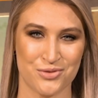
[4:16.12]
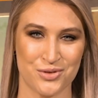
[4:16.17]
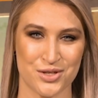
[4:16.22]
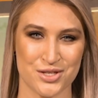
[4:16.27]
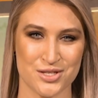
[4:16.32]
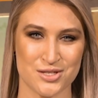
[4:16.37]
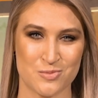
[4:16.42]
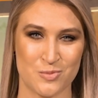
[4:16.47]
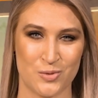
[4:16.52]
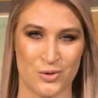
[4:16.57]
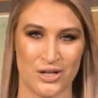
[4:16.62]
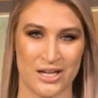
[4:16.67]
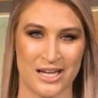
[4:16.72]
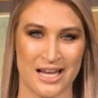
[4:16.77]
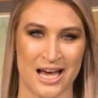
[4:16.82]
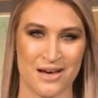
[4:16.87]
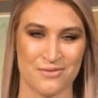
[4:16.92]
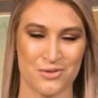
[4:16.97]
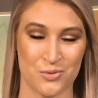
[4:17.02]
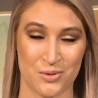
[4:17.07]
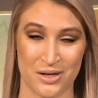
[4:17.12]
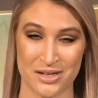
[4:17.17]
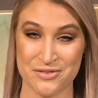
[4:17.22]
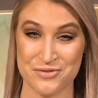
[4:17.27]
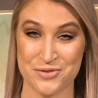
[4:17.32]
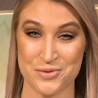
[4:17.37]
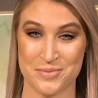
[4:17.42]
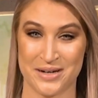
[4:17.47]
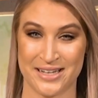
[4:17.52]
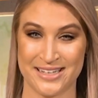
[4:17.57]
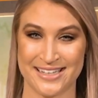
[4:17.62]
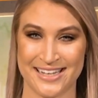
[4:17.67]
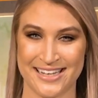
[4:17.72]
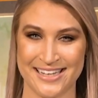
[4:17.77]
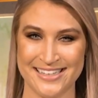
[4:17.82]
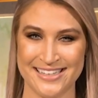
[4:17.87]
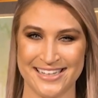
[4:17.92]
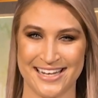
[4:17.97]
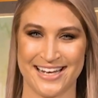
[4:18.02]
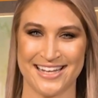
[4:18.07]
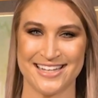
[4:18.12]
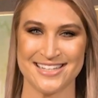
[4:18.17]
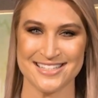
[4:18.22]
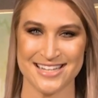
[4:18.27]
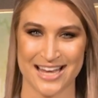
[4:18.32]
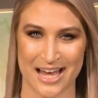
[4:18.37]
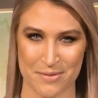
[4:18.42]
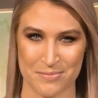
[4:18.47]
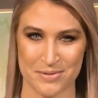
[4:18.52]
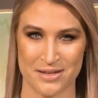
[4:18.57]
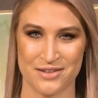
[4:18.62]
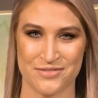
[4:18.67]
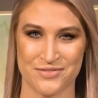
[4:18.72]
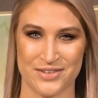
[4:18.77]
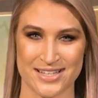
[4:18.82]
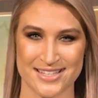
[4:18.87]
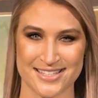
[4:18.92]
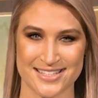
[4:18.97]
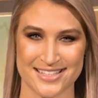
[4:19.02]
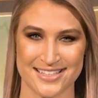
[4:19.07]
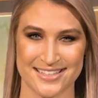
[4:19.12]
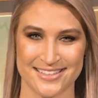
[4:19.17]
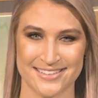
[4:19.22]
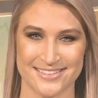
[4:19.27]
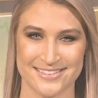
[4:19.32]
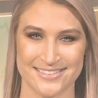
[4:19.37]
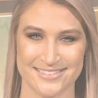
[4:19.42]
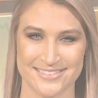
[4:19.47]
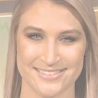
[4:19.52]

for this morning. Have a wonderful Monday and happy investing.